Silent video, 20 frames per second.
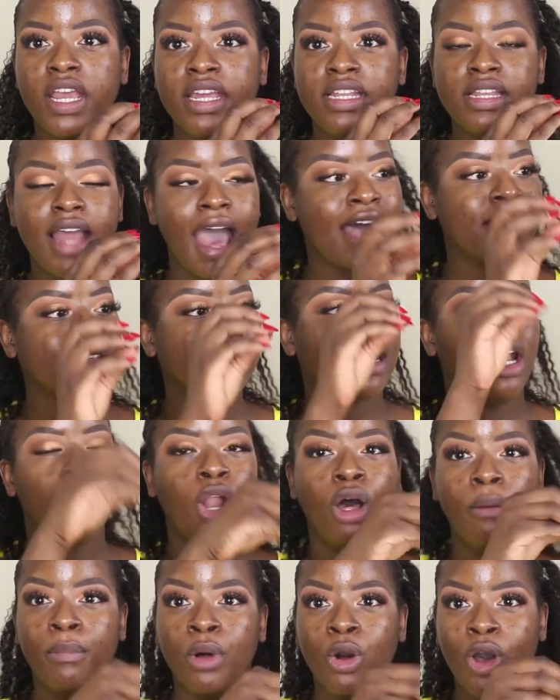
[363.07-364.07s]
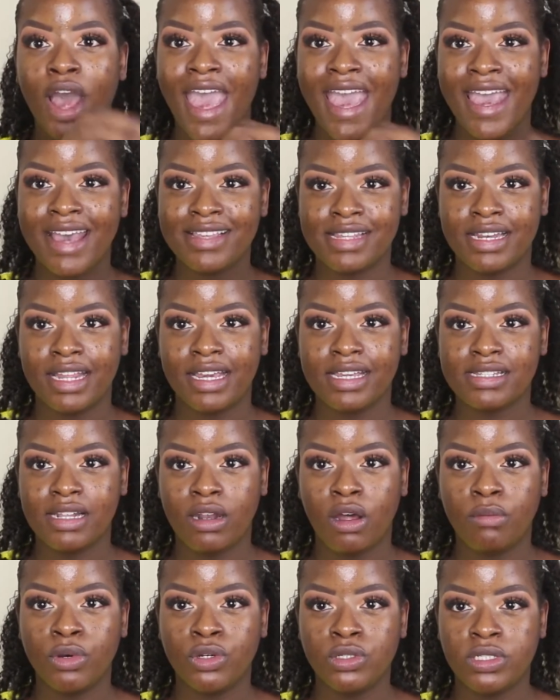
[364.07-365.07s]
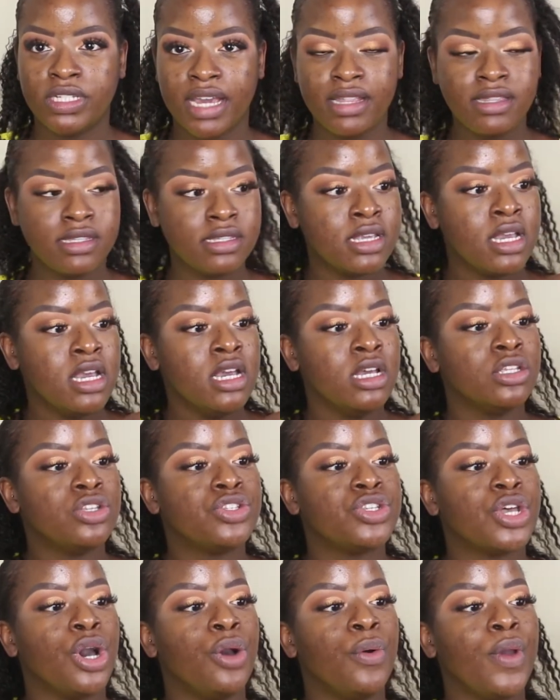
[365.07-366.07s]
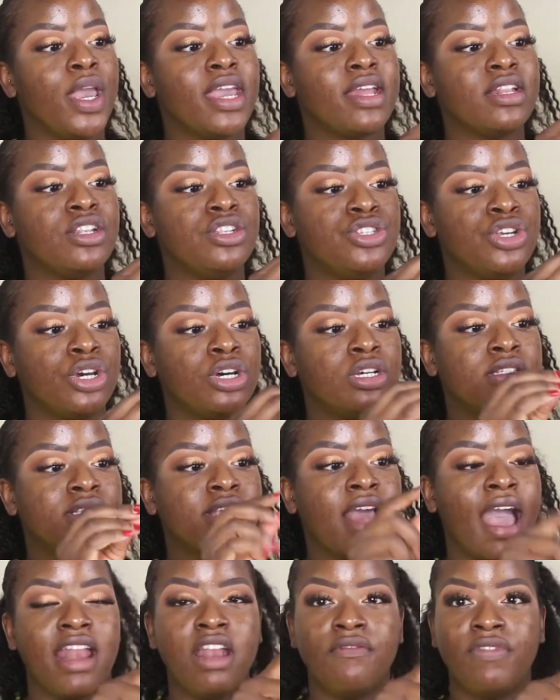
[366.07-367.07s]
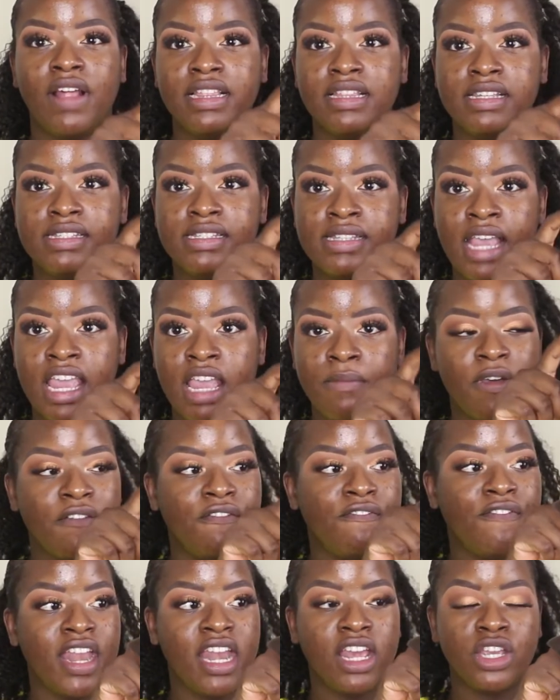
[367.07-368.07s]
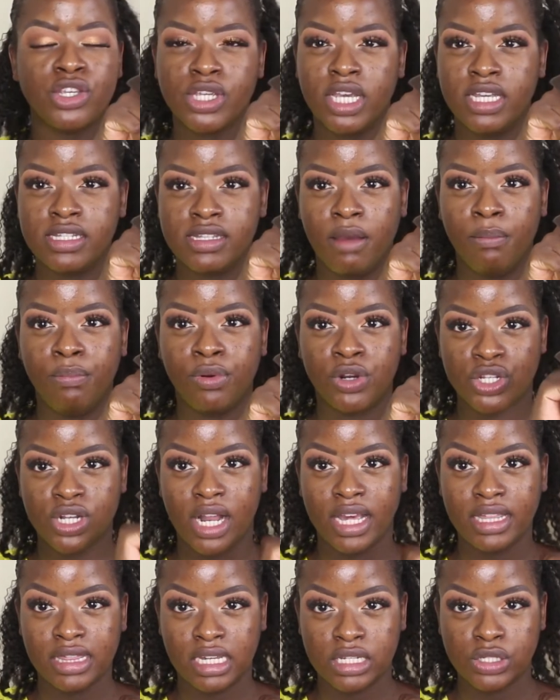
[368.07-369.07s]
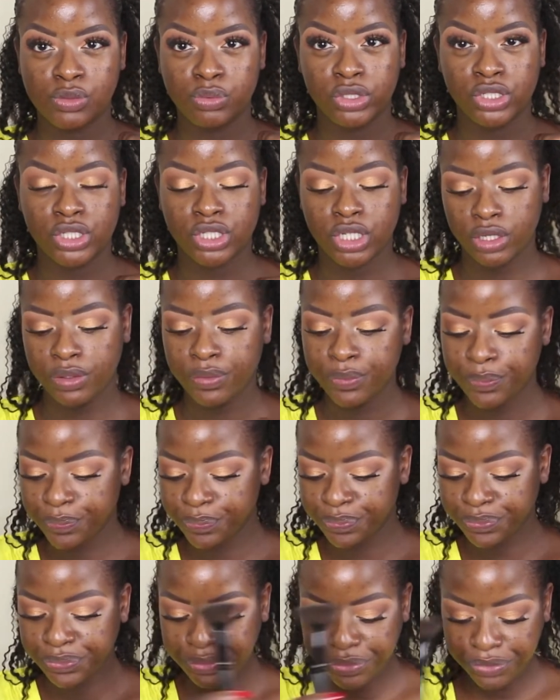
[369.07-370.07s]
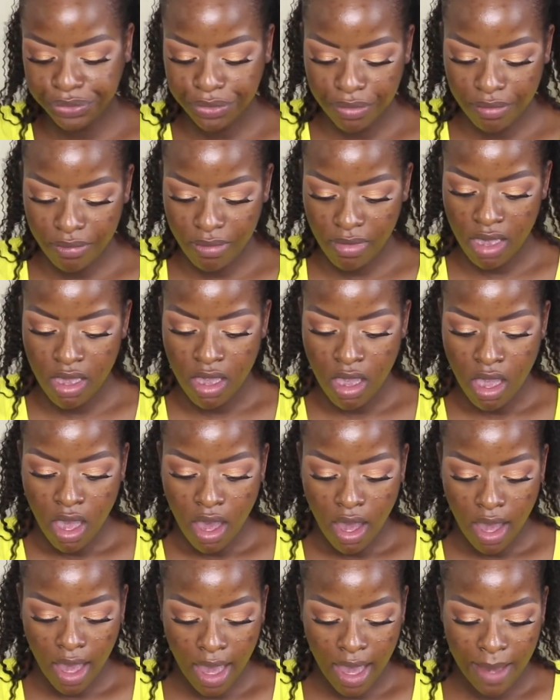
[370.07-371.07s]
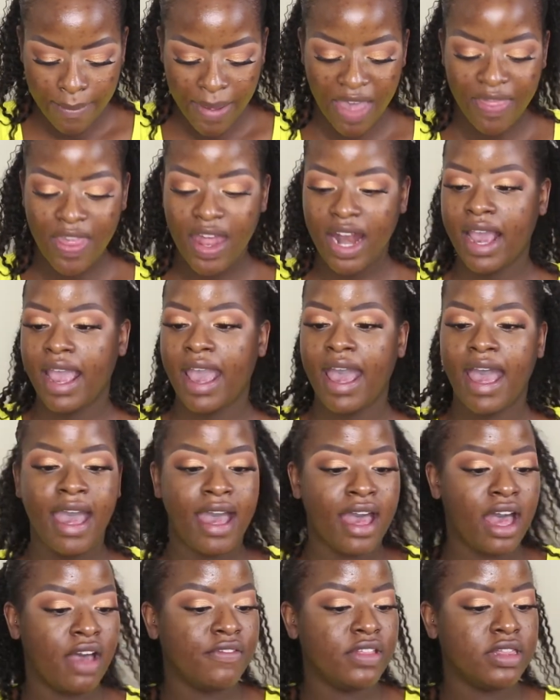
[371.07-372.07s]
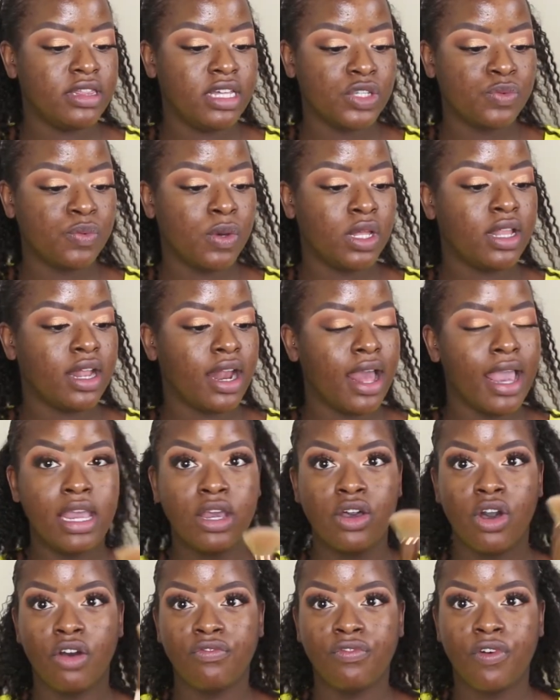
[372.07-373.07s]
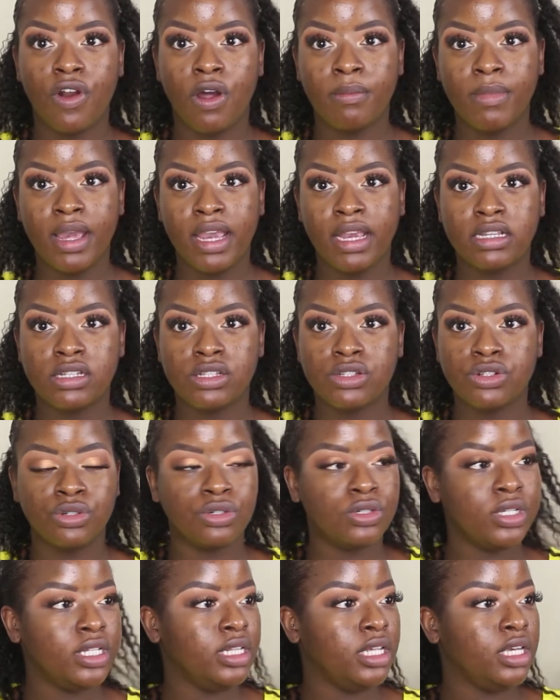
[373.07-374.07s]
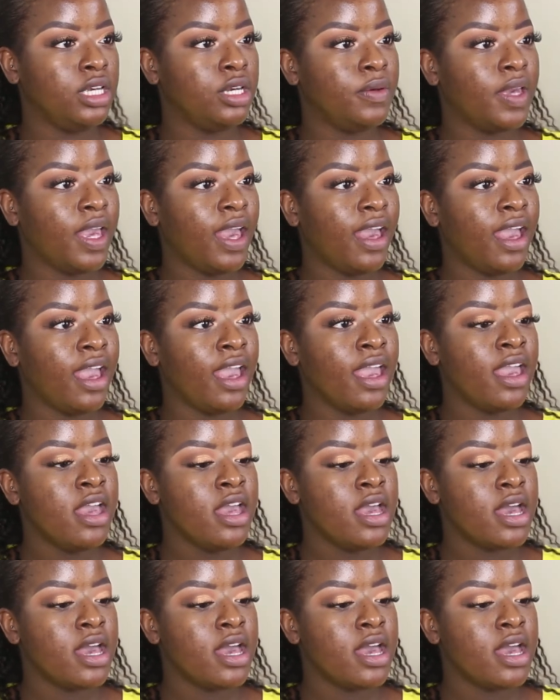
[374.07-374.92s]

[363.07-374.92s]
it has a lot more hairs in it. It's a lot more dense. So it does kind of like the same finish as a brush like this would do. And then I have this one that I got from a store in the UK